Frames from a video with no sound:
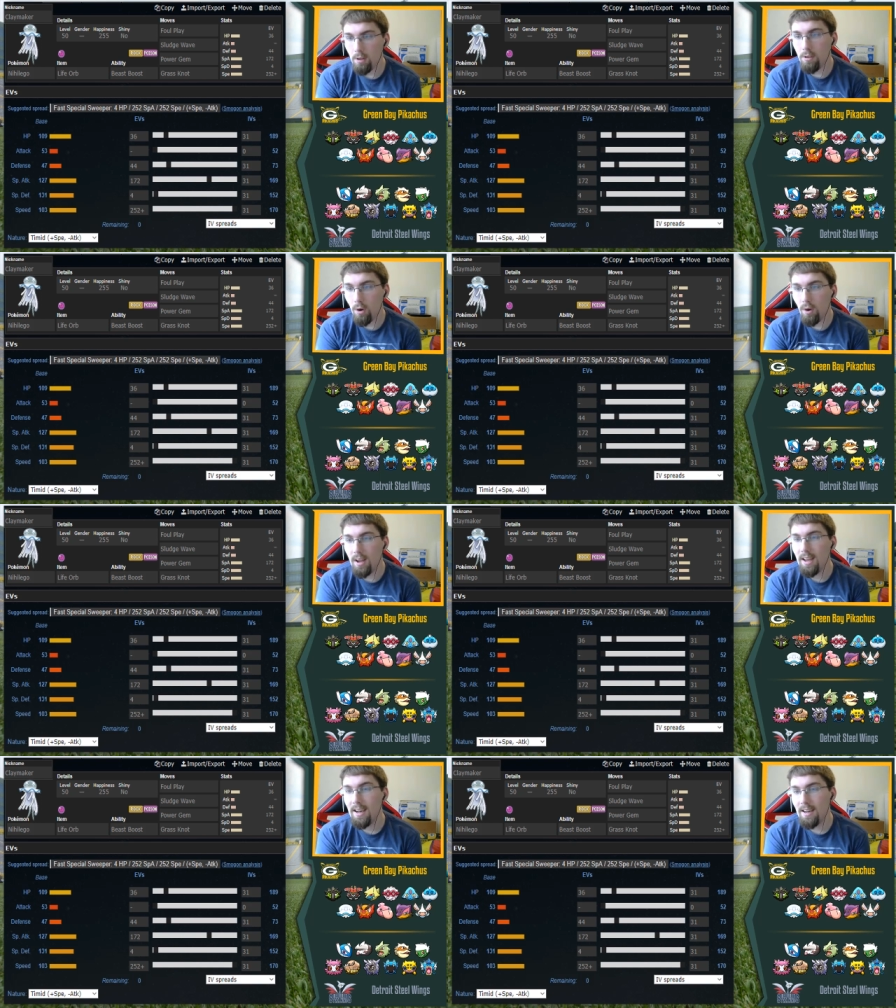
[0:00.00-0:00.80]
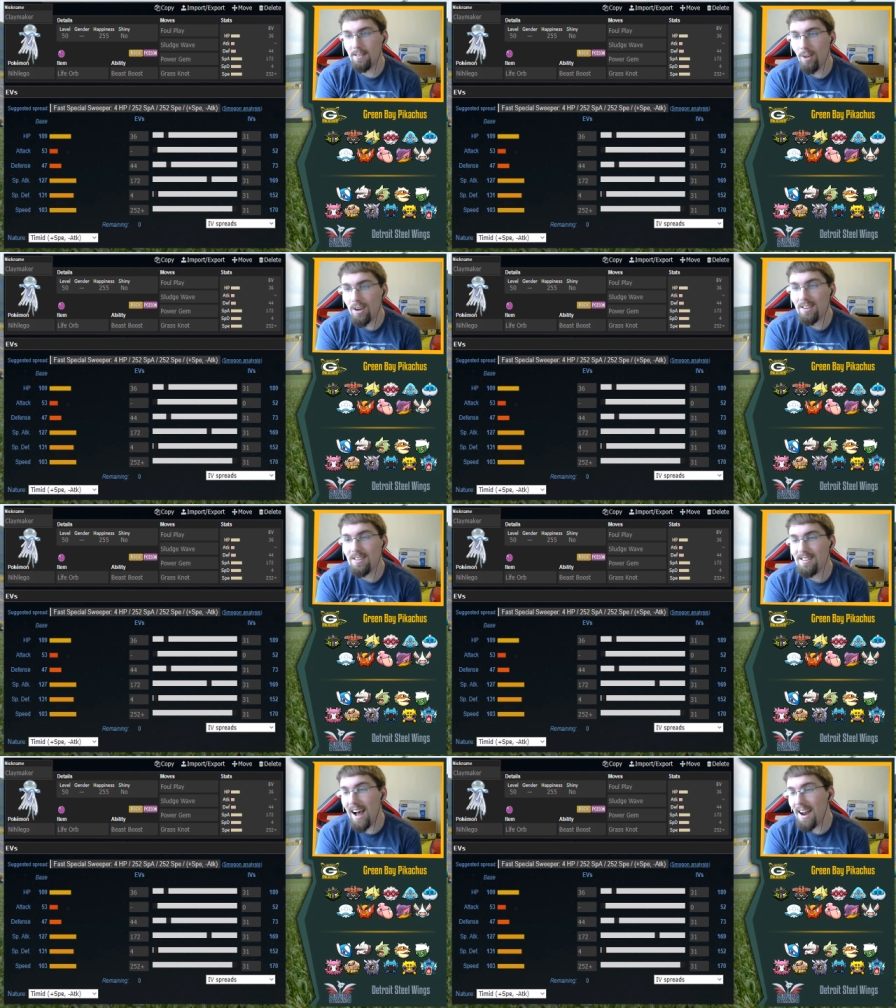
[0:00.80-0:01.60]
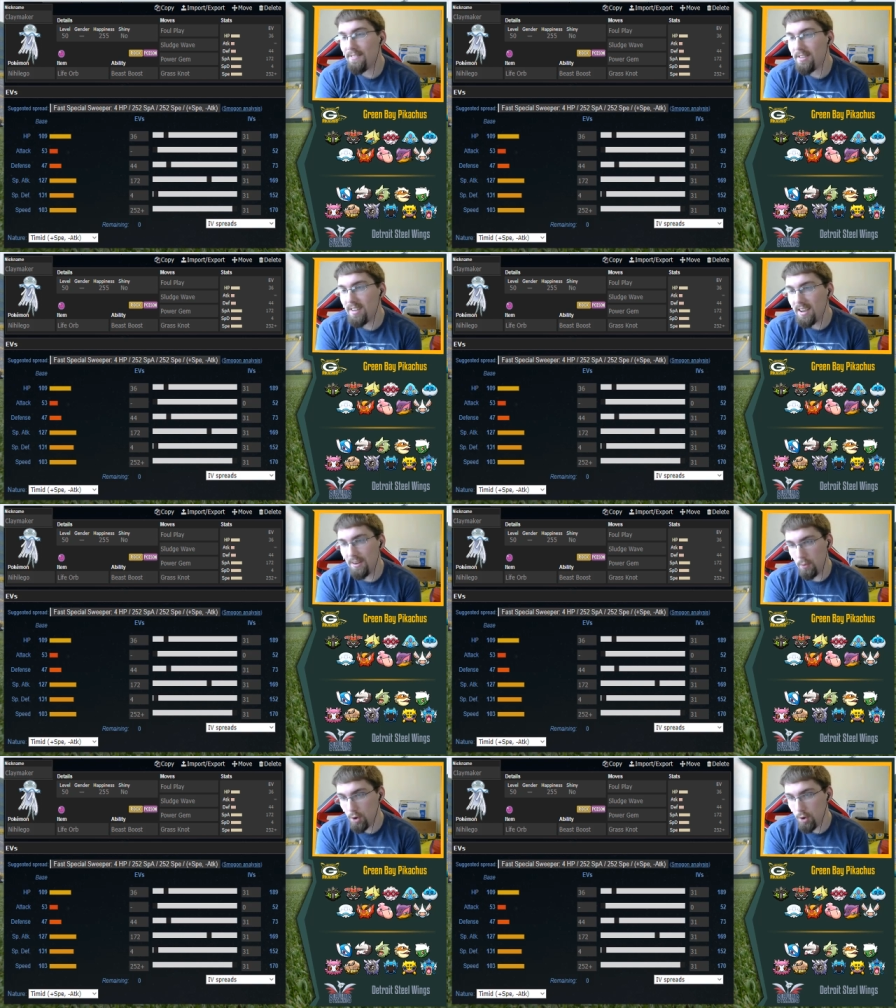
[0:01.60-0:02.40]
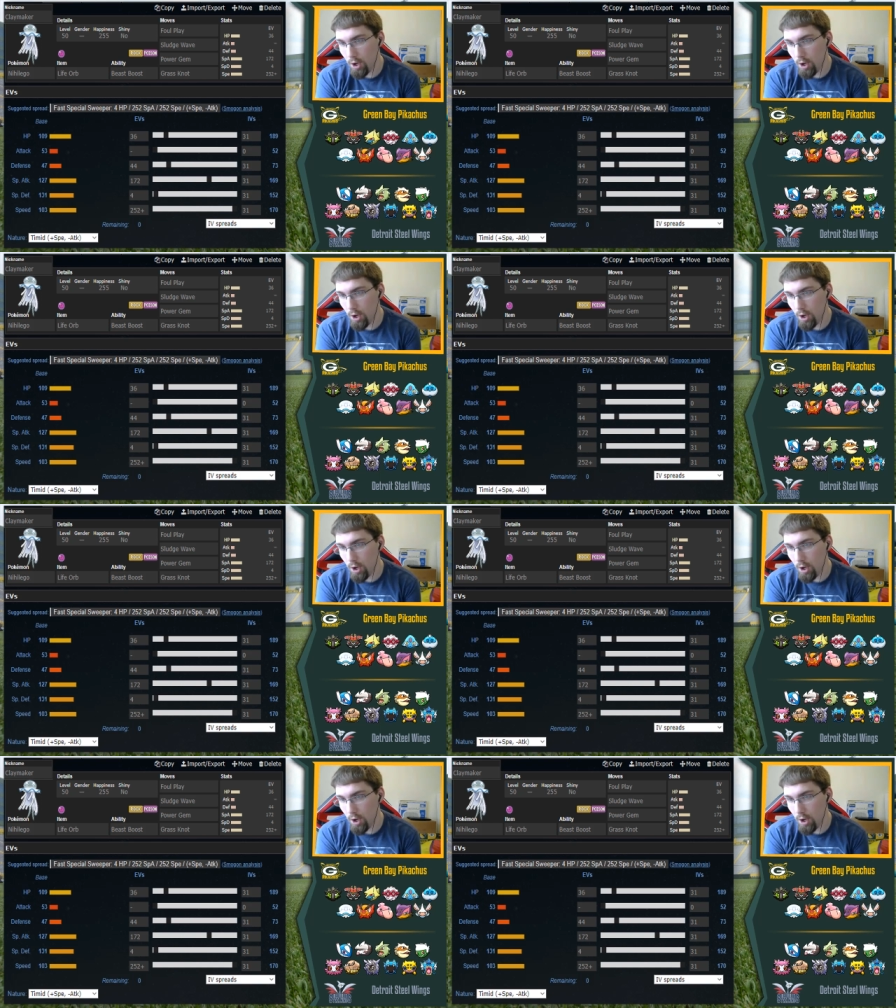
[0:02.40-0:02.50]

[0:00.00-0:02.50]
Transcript: So as long as he's out of the sand, we're